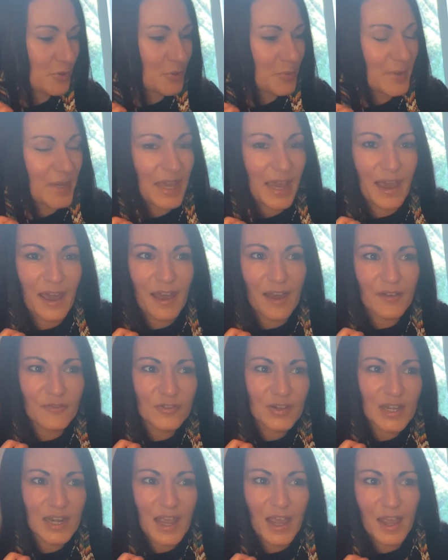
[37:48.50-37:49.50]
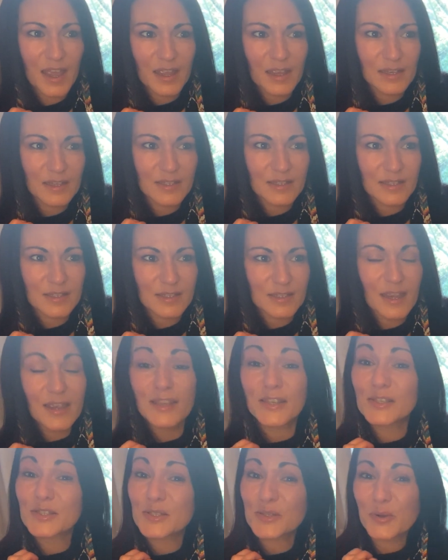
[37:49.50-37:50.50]
do we have next?
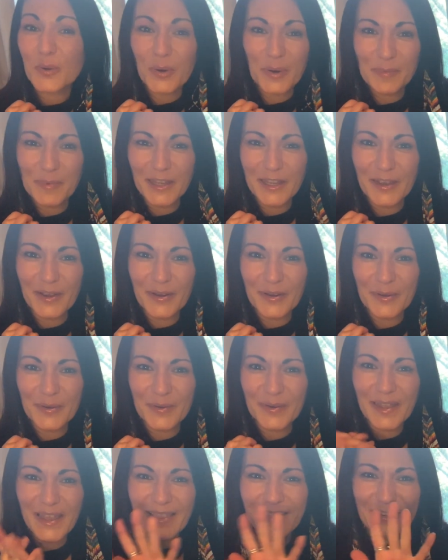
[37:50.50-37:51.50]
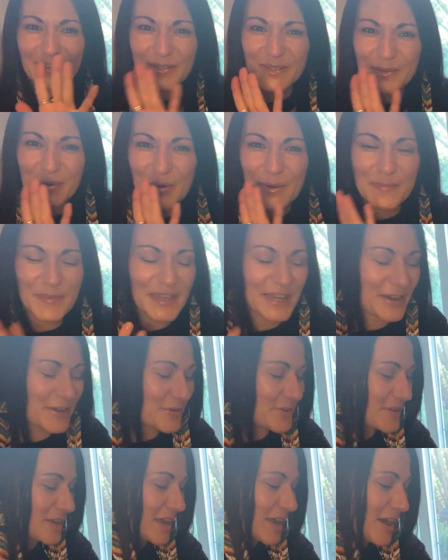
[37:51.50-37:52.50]
Scorpio. Hello,
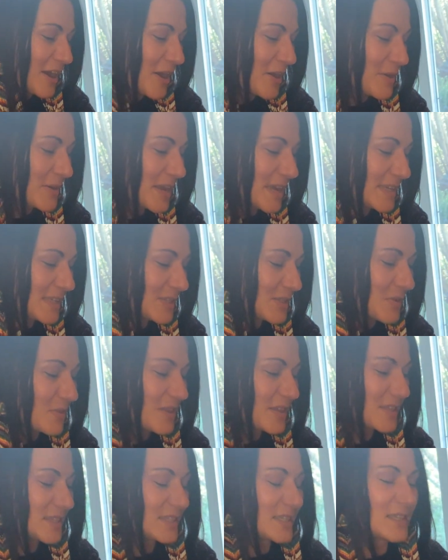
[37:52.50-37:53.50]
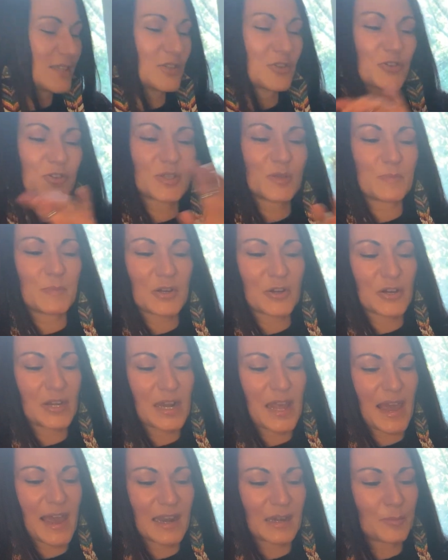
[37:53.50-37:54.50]
Scorpio. Okay, so this is your
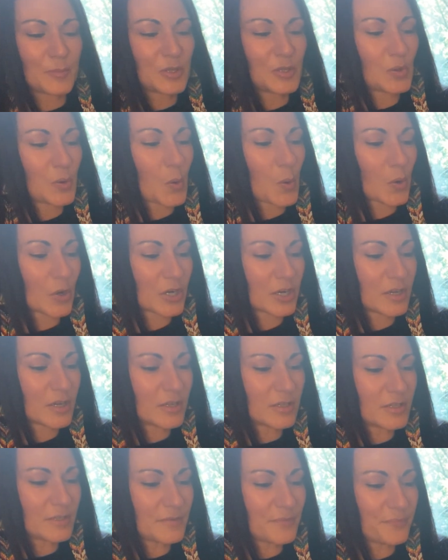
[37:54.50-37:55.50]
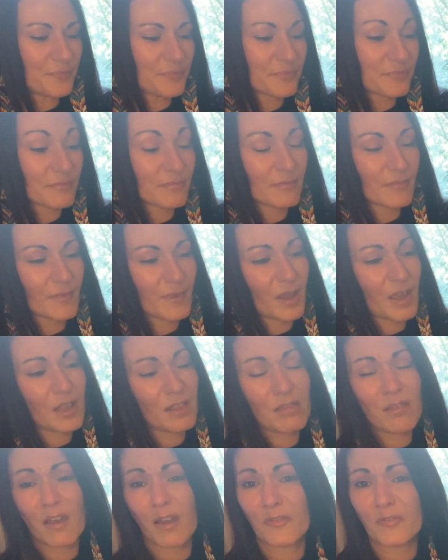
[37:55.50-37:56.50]
spirit animal oracle. I
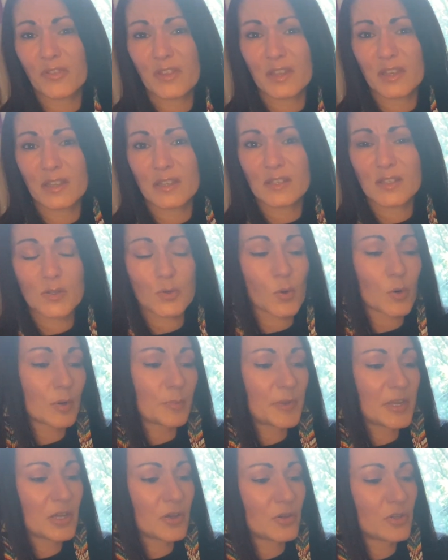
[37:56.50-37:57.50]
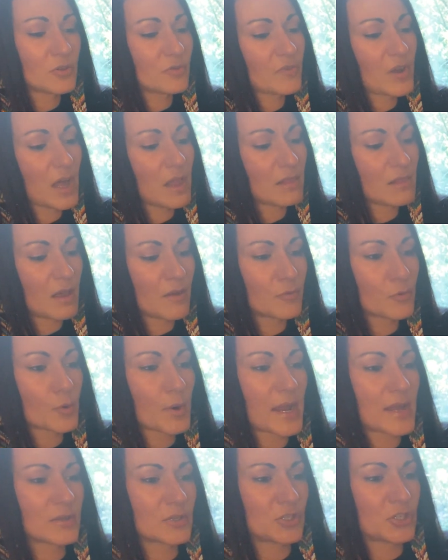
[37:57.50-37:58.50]
love this. Scorpio, you've got love
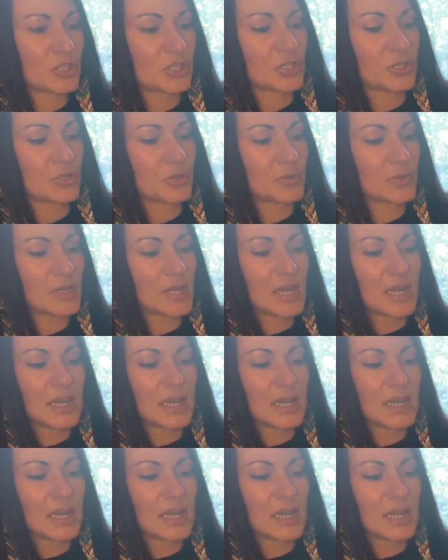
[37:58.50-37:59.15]
around you.